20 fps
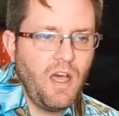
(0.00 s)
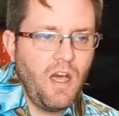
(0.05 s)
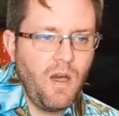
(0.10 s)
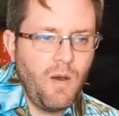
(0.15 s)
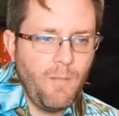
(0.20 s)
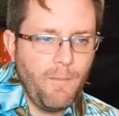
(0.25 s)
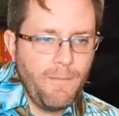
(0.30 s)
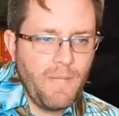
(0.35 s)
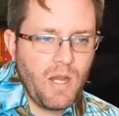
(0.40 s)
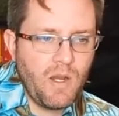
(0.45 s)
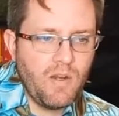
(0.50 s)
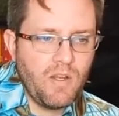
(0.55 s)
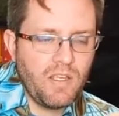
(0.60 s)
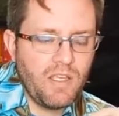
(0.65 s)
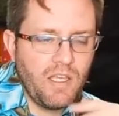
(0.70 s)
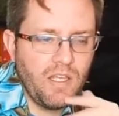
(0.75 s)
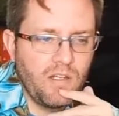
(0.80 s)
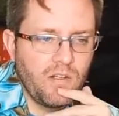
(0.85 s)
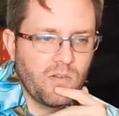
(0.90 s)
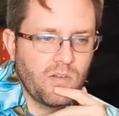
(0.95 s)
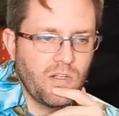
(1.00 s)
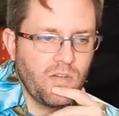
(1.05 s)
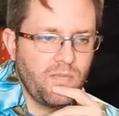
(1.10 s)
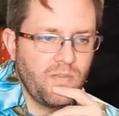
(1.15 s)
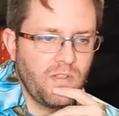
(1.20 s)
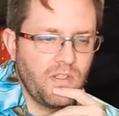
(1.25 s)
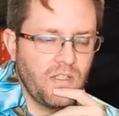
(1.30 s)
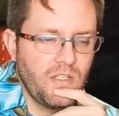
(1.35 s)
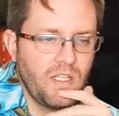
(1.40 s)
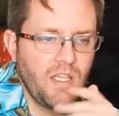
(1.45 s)
I'll marry Ken
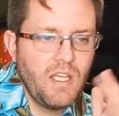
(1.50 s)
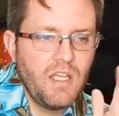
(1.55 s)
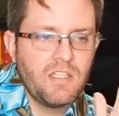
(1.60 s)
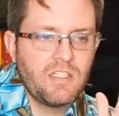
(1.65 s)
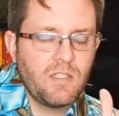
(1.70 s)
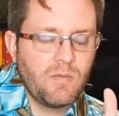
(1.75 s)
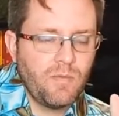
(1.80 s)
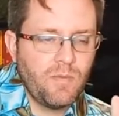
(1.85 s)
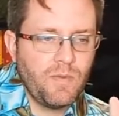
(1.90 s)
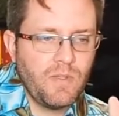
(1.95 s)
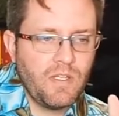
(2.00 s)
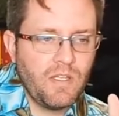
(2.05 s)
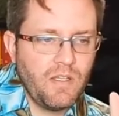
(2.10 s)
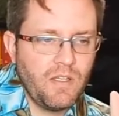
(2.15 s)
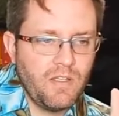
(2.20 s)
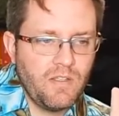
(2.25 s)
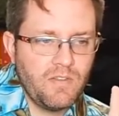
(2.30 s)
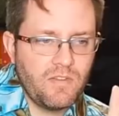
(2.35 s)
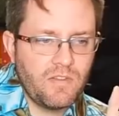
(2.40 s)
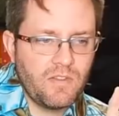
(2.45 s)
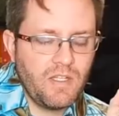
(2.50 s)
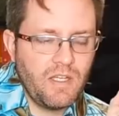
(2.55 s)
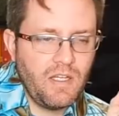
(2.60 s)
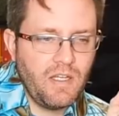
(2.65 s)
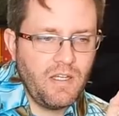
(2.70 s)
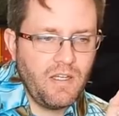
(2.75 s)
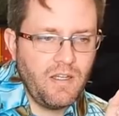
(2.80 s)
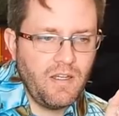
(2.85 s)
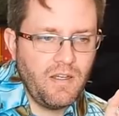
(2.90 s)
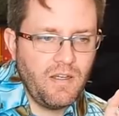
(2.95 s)
Griffin simply because
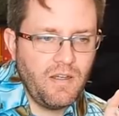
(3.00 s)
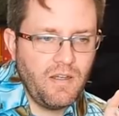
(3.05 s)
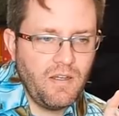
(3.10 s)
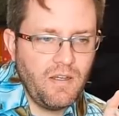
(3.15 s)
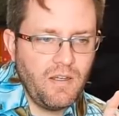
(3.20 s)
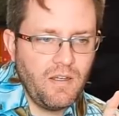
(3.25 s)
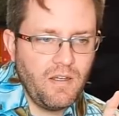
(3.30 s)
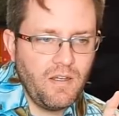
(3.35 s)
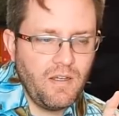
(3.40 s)
uh,